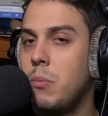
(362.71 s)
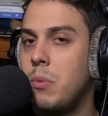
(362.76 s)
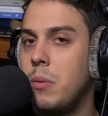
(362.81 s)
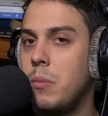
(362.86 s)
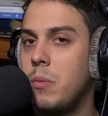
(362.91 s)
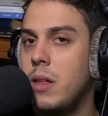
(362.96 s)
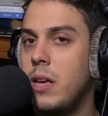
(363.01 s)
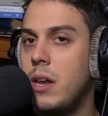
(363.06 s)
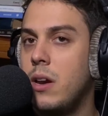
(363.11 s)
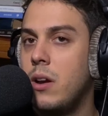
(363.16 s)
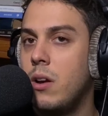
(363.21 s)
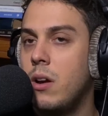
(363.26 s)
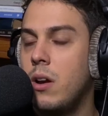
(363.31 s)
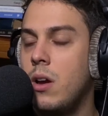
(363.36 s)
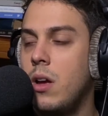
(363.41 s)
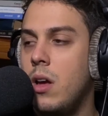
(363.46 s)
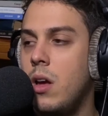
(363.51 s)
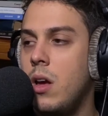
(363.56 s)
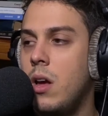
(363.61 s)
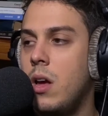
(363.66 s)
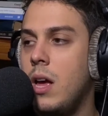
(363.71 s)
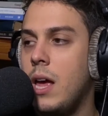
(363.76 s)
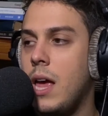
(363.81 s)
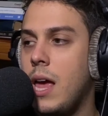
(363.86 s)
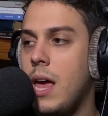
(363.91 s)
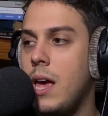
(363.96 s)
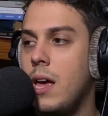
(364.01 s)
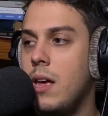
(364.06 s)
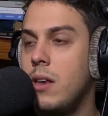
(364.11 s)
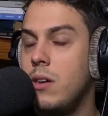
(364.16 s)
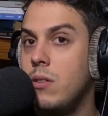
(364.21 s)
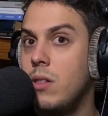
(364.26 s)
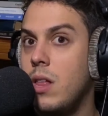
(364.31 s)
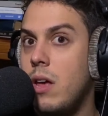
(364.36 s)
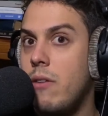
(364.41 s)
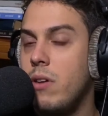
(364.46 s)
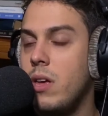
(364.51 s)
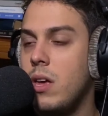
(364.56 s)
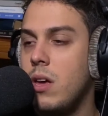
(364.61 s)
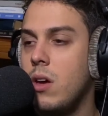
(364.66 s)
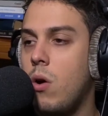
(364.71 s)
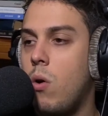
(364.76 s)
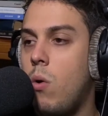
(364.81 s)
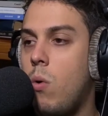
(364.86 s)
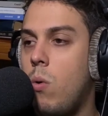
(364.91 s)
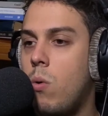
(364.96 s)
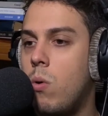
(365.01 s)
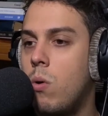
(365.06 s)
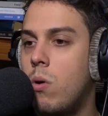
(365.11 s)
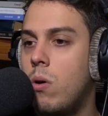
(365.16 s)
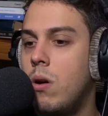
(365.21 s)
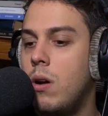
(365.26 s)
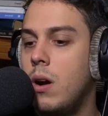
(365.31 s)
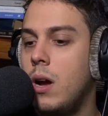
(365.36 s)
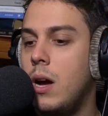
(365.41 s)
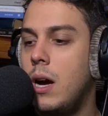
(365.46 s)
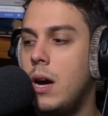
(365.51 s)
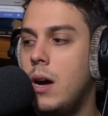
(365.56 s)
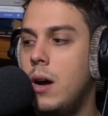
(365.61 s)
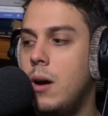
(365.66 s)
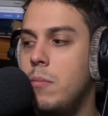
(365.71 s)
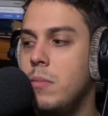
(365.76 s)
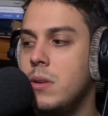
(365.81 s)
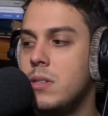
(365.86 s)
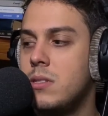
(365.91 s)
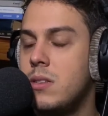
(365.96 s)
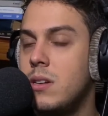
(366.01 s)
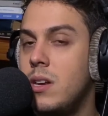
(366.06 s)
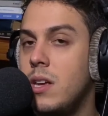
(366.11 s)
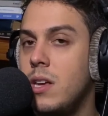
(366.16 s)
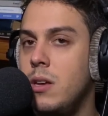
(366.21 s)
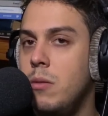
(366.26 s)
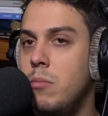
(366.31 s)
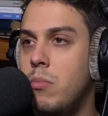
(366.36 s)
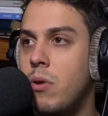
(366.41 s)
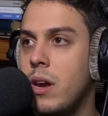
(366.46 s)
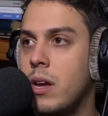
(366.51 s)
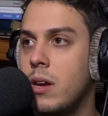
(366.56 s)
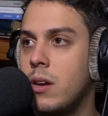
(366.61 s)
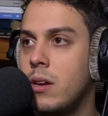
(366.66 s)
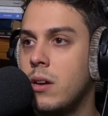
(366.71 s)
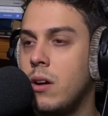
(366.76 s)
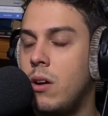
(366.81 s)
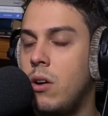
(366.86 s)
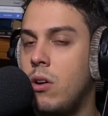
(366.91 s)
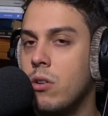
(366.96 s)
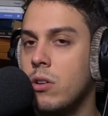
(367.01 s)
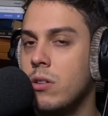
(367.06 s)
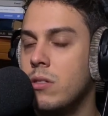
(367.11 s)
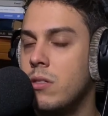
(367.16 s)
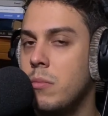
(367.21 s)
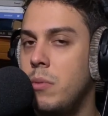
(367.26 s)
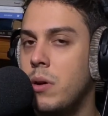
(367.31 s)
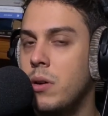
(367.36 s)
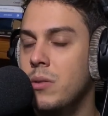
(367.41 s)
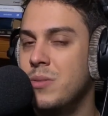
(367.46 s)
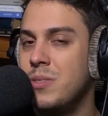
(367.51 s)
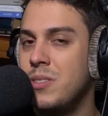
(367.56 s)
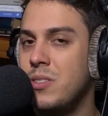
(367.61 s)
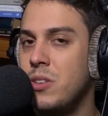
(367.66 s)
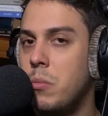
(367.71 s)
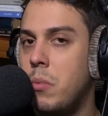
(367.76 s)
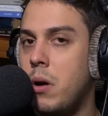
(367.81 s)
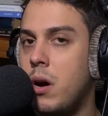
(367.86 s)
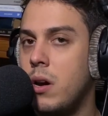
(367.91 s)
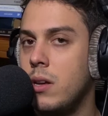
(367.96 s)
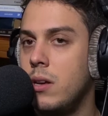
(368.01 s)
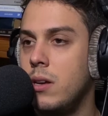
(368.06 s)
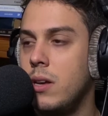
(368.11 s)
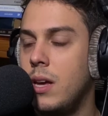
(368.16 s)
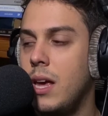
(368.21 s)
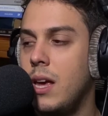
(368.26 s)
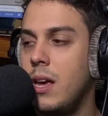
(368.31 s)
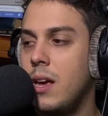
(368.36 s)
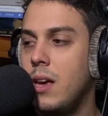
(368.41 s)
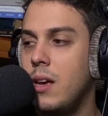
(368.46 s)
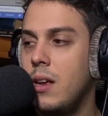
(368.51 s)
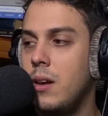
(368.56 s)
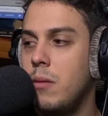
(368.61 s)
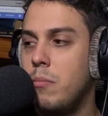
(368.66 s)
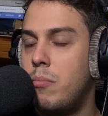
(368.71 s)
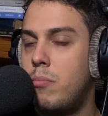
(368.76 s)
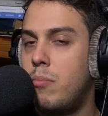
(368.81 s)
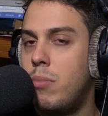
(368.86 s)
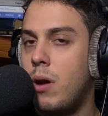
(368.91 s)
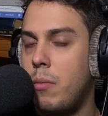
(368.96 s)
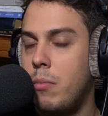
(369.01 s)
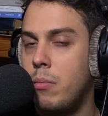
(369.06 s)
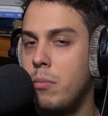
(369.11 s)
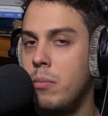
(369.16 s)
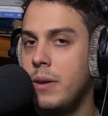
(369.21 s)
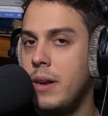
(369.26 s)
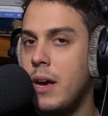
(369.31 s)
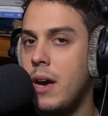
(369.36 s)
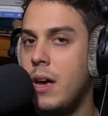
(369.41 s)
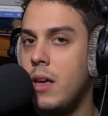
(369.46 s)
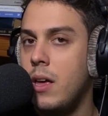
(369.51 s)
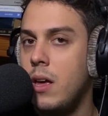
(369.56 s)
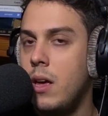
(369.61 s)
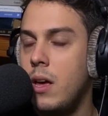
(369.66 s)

people later, and you love it. Or um, it's the day you break all the bones in your body and probably die.